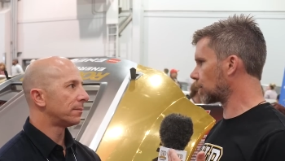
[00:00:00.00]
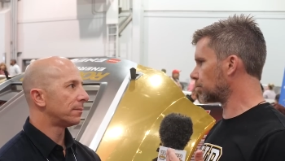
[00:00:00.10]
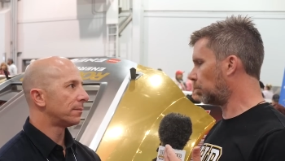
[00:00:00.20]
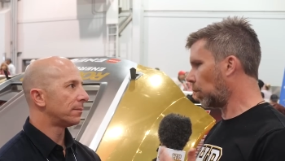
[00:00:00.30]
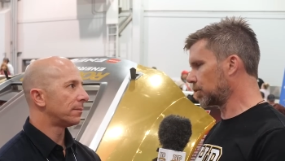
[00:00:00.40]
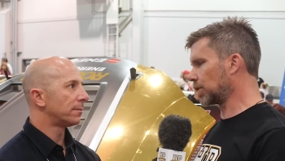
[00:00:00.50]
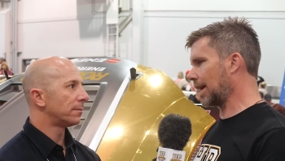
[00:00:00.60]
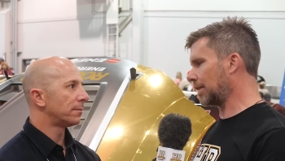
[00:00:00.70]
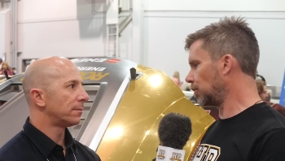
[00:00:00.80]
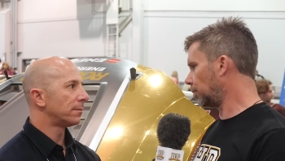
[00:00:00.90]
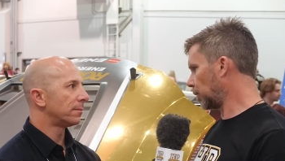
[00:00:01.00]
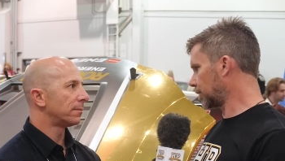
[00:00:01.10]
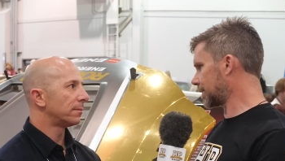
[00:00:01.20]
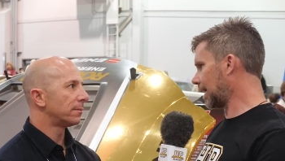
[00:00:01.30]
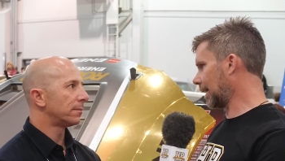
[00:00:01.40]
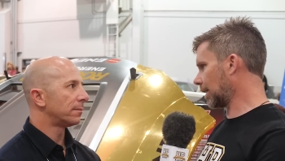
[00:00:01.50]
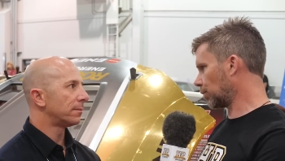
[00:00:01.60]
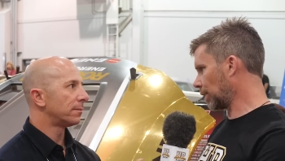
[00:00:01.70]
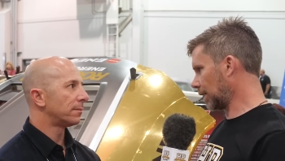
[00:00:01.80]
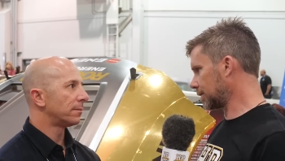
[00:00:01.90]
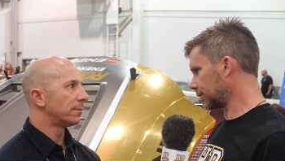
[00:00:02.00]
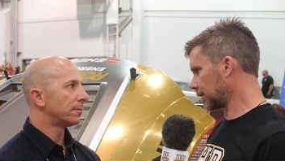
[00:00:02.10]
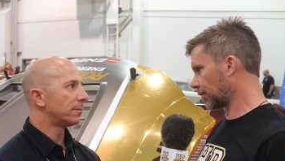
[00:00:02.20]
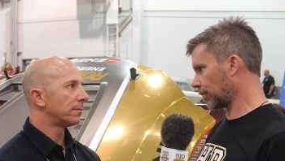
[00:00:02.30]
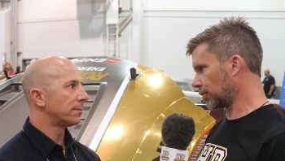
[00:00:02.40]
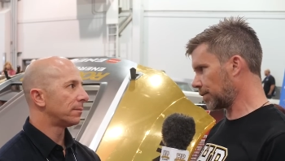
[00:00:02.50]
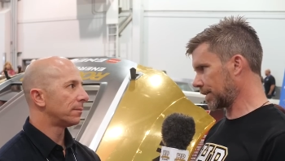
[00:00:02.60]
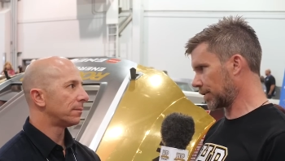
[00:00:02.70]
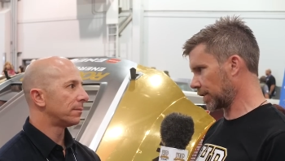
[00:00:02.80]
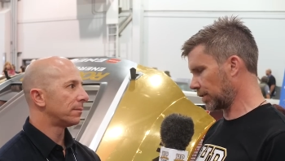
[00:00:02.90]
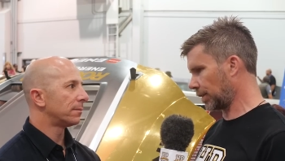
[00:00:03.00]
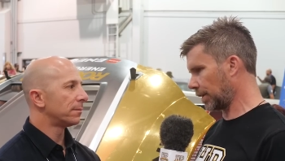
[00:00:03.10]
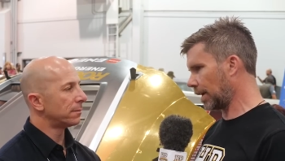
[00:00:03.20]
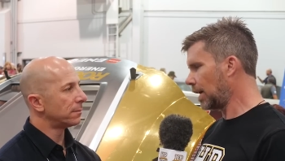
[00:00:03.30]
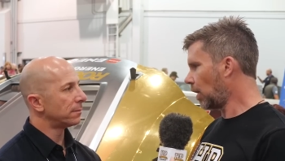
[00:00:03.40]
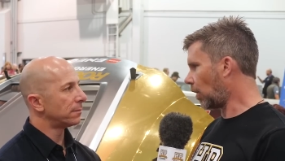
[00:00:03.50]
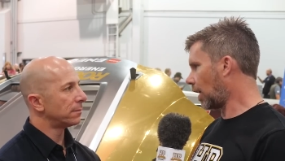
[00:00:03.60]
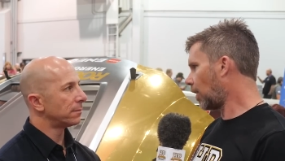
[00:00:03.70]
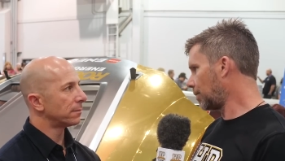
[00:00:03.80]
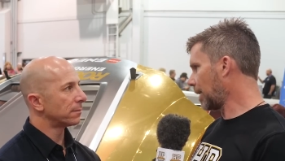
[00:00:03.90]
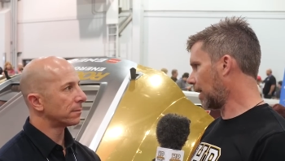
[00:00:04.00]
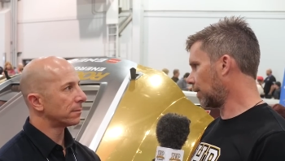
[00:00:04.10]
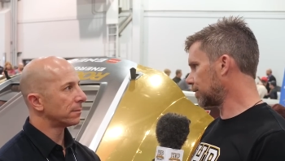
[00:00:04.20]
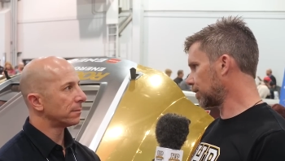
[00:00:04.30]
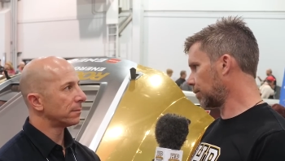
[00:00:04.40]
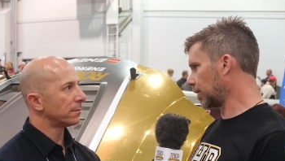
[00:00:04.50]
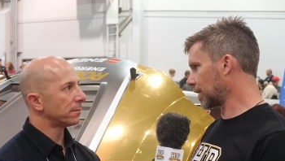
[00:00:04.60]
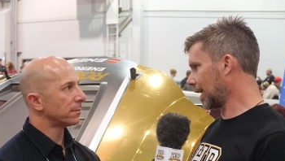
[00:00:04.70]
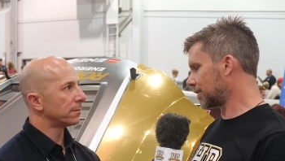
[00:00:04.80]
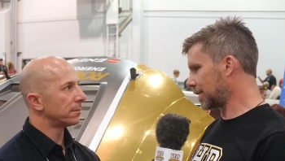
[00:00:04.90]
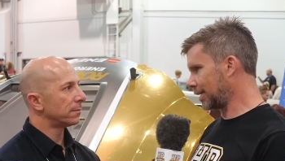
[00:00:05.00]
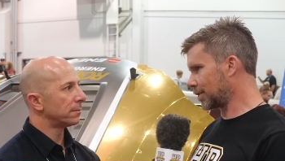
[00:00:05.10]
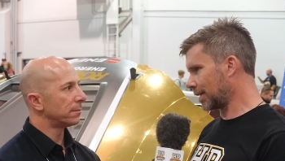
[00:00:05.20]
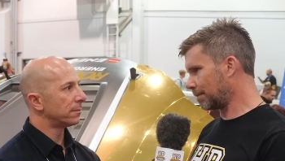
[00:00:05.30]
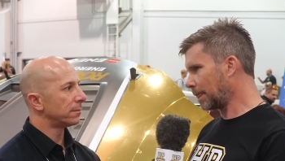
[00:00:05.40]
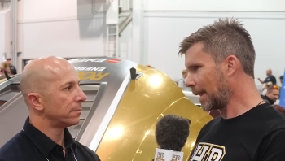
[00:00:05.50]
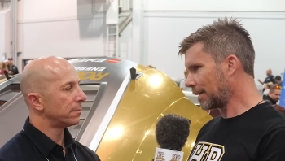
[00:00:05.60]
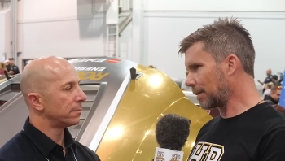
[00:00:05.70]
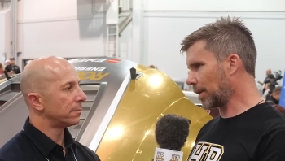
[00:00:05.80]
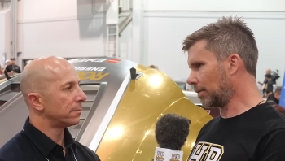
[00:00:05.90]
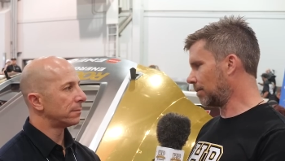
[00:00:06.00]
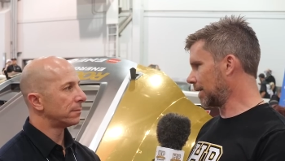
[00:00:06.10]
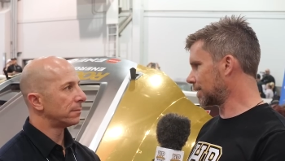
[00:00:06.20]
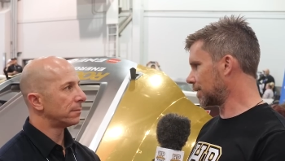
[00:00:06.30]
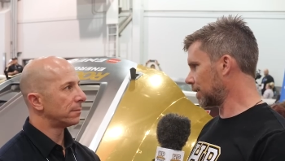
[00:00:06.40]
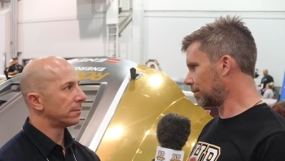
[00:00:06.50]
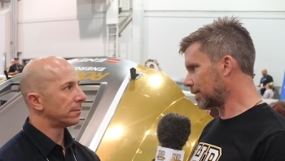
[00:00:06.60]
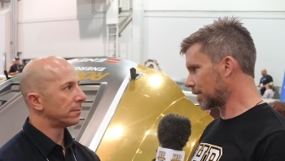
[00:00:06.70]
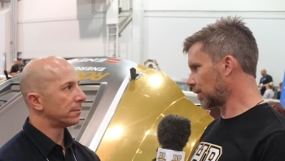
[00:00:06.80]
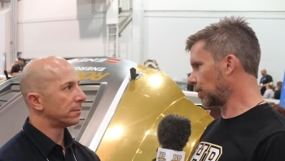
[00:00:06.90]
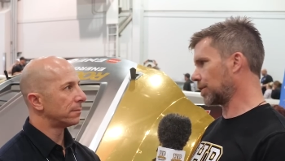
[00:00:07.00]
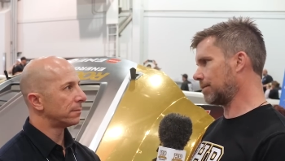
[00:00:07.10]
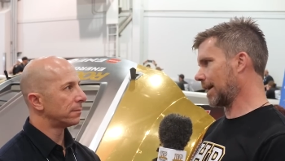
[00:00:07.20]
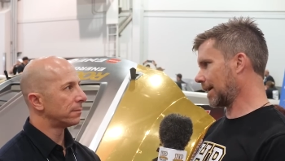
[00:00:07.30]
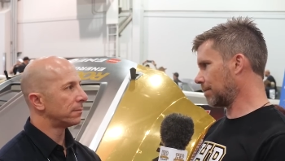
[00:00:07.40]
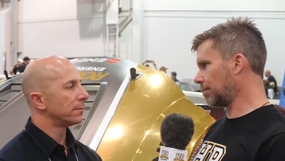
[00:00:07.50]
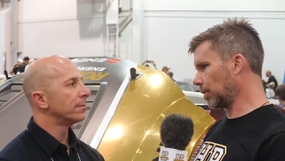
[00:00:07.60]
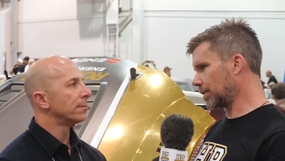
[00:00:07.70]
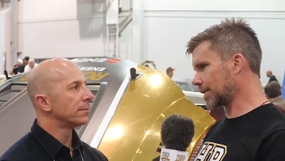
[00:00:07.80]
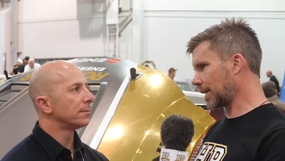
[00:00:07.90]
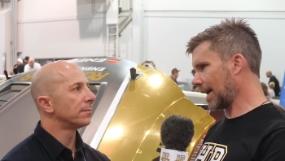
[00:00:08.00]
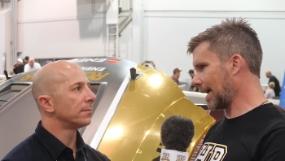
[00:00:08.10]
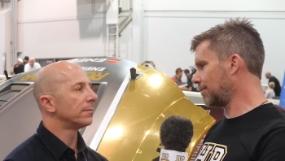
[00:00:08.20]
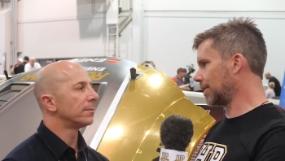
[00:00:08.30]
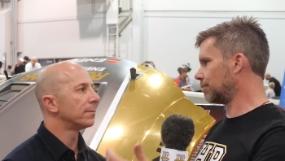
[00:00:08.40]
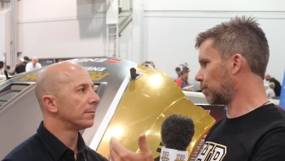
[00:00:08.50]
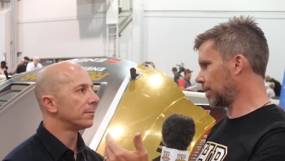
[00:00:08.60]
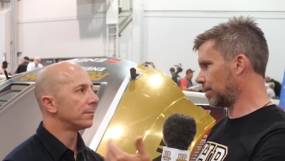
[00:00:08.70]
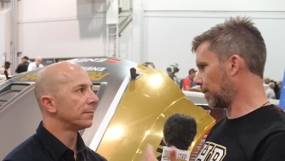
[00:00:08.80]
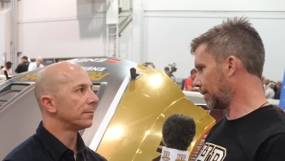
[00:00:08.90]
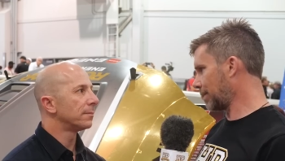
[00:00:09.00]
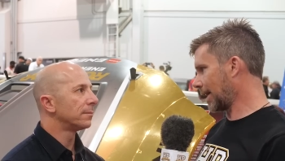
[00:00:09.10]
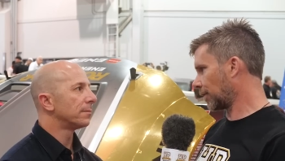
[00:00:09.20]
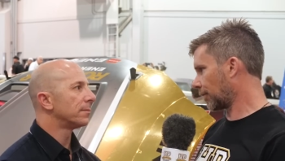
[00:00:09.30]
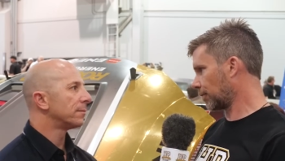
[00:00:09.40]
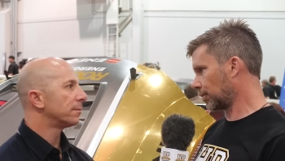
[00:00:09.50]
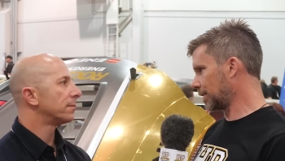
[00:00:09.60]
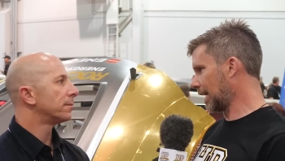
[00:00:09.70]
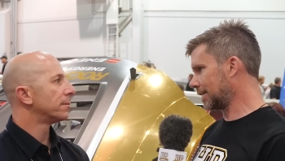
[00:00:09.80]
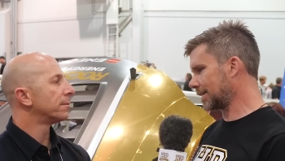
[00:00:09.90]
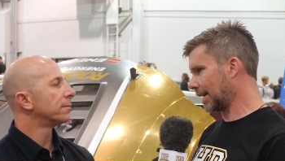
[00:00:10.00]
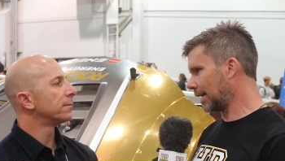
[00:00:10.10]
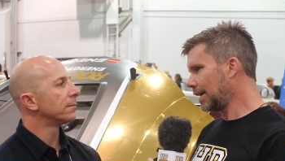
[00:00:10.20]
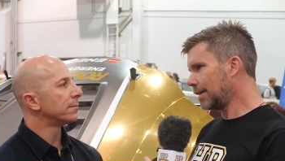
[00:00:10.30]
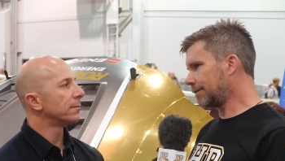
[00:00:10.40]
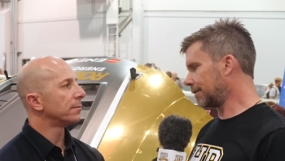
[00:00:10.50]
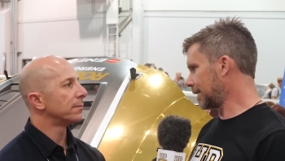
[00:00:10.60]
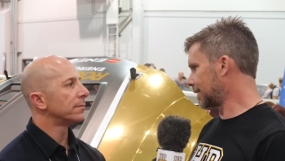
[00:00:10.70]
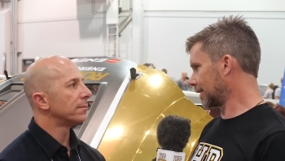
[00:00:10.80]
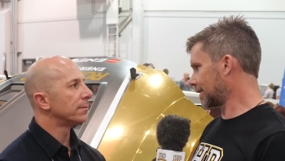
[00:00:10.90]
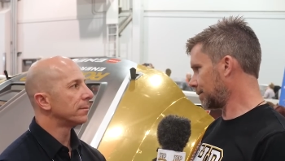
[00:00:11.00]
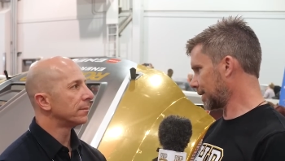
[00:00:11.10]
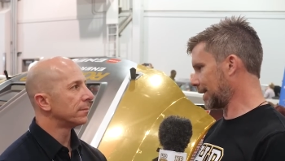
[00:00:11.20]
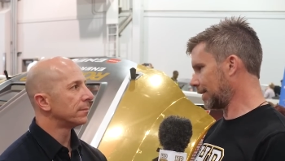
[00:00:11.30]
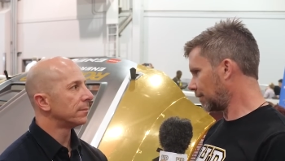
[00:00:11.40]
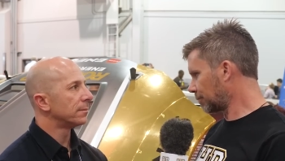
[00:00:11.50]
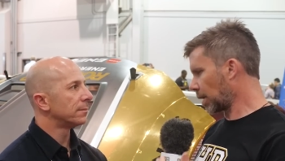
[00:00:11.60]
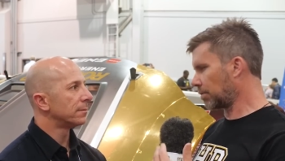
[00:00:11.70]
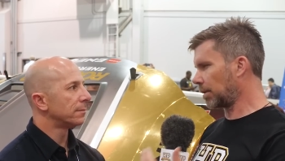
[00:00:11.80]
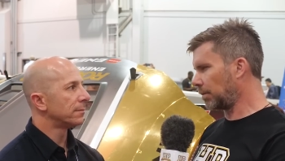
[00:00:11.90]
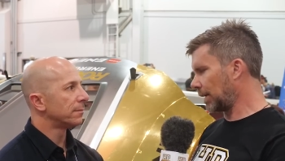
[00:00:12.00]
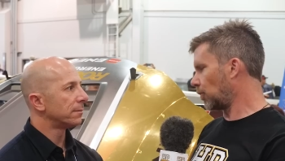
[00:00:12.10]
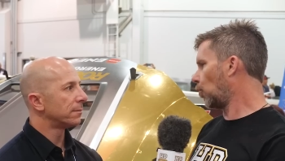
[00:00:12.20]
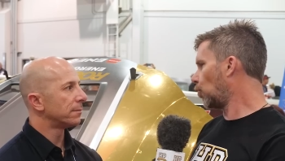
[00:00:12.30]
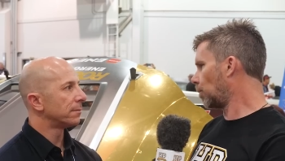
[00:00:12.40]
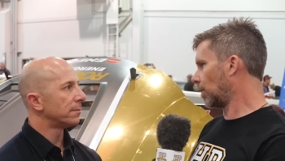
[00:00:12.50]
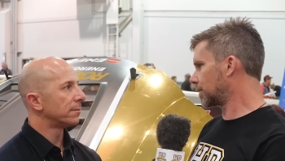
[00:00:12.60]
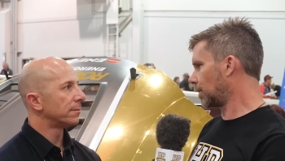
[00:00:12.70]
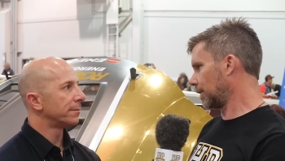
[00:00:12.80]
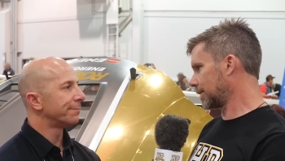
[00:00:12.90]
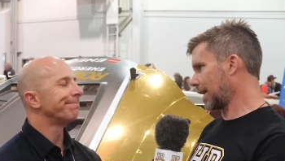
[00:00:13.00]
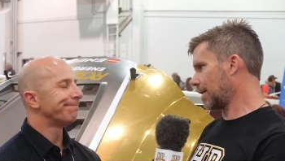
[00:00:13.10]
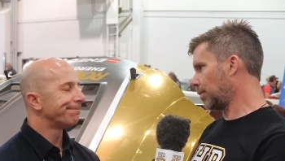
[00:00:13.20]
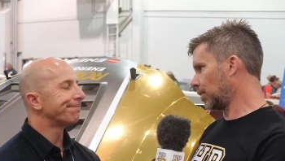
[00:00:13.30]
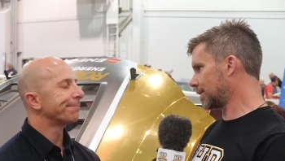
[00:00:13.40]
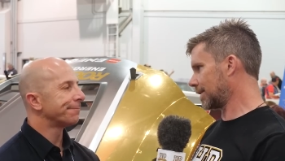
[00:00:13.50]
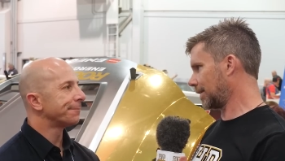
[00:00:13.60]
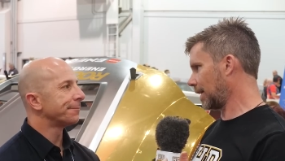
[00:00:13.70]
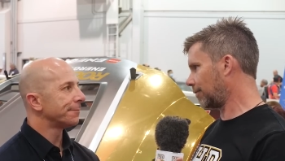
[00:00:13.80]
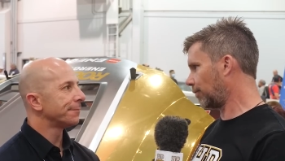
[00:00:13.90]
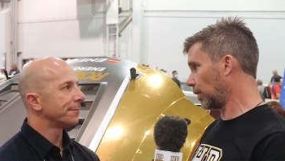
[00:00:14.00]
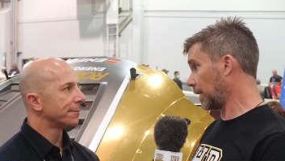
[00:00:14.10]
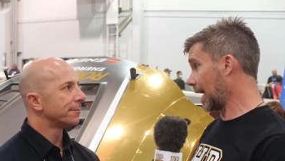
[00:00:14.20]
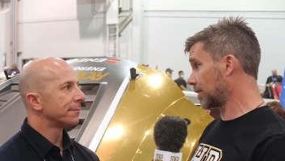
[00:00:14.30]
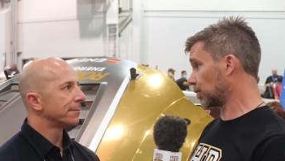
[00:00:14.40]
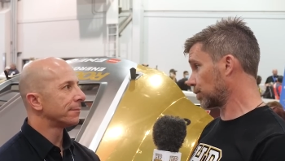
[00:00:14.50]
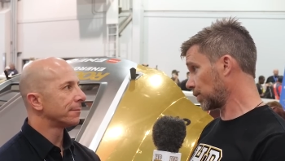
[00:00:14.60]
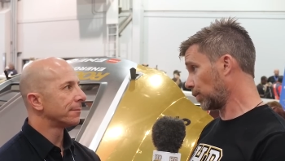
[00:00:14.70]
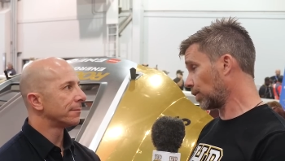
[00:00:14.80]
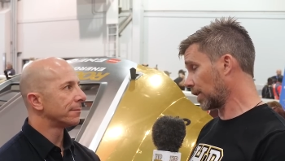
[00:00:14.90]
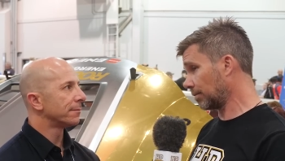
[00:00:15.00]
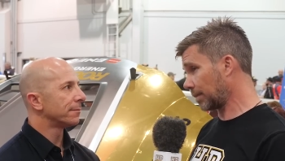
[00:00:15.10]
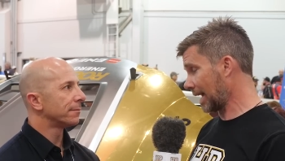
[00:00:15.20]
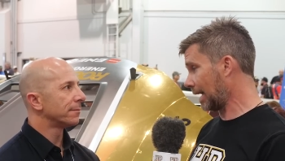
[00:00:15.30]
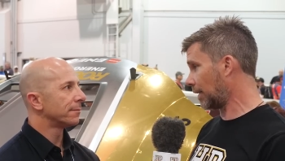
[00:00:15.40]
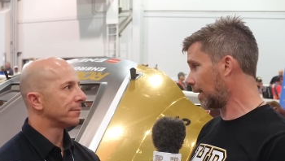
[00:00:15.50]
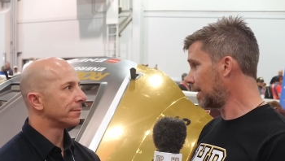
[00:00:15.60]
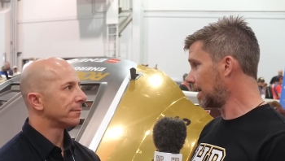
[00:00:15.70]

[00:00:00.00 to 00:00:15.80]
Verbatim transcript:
Speaker 1: modulating your boost target relative to throttle position on a, a high powered turbocharged engine. The problem is the turbos are so good at making boost that even when you back your throttle down to 50, 60%, you've probably almost got the same boost, and therefore the actual torque and power